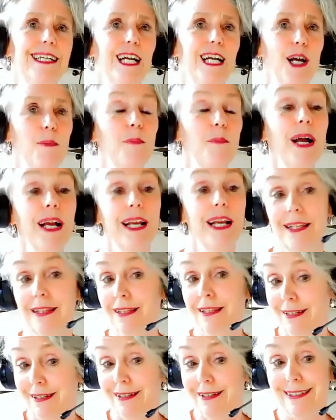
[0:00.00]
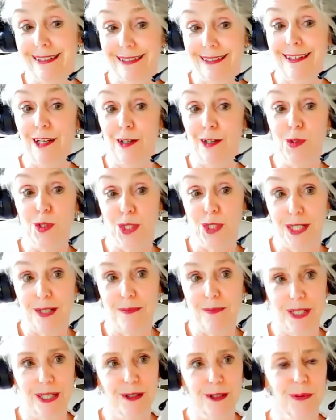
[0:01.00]
And back in the a long time
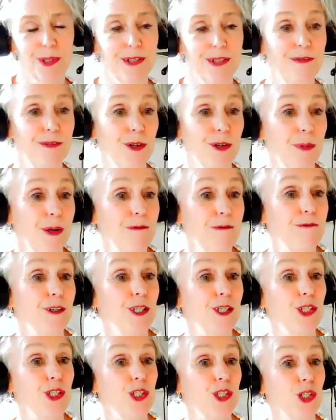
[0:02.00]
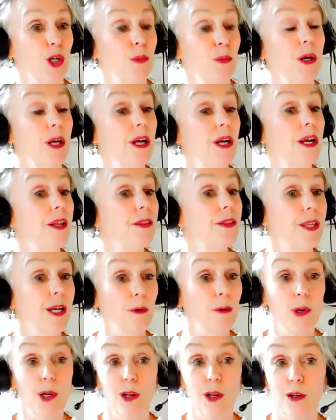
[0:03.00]
ago when I put my first job, there
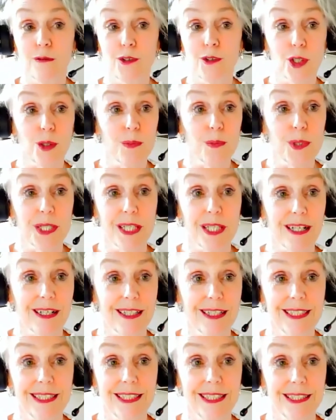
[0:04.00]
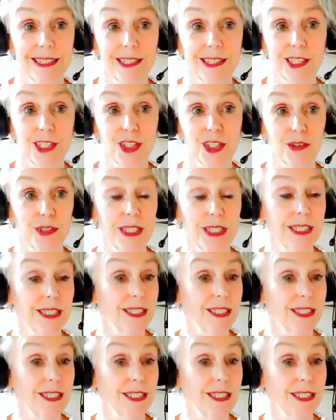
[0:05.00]
were a lot of jobs in the IT industry.